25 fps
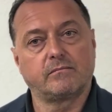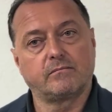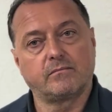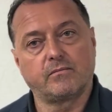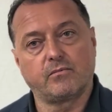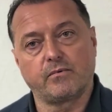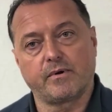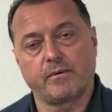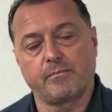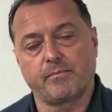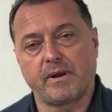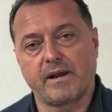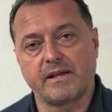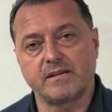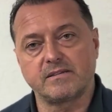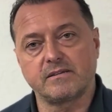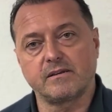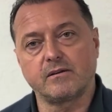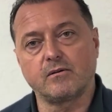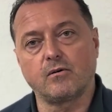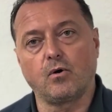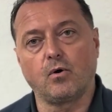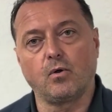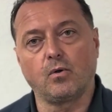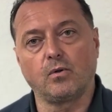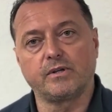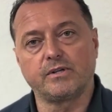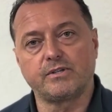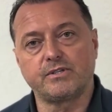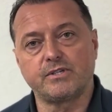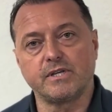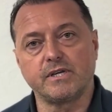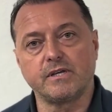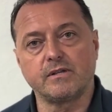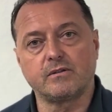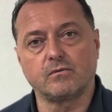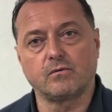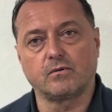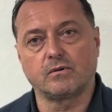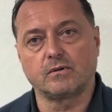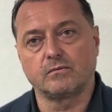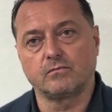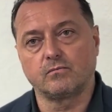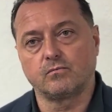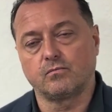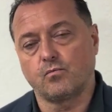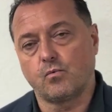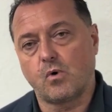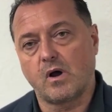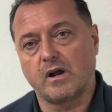replacing all the teeth on
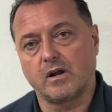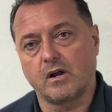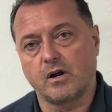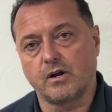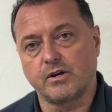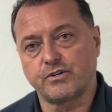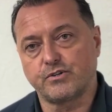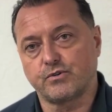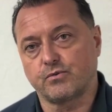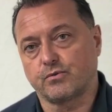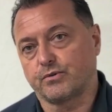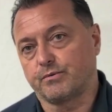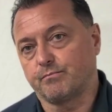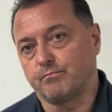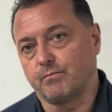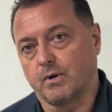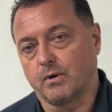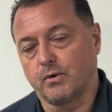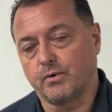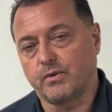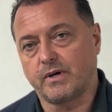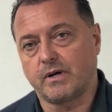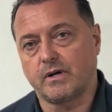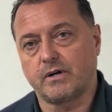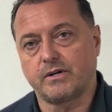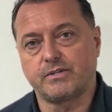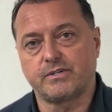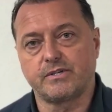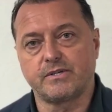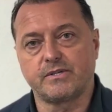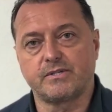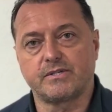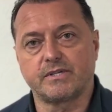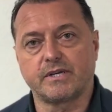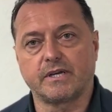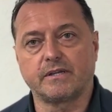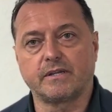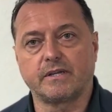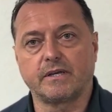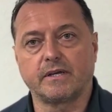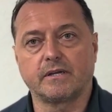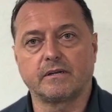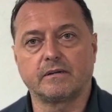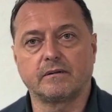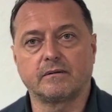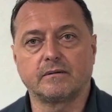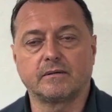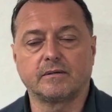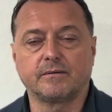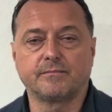one arch or both arches, and
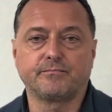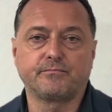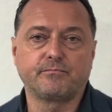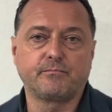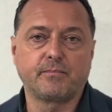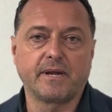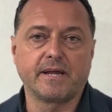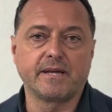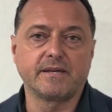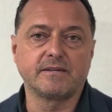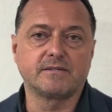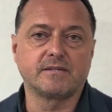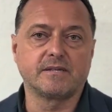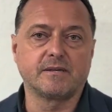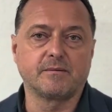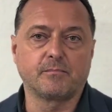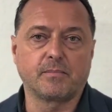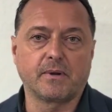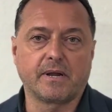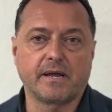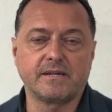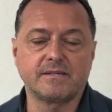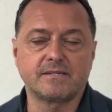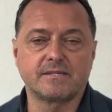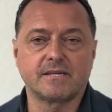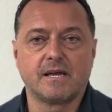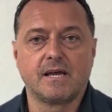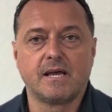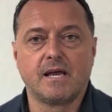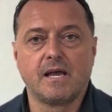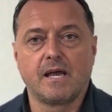then place implants.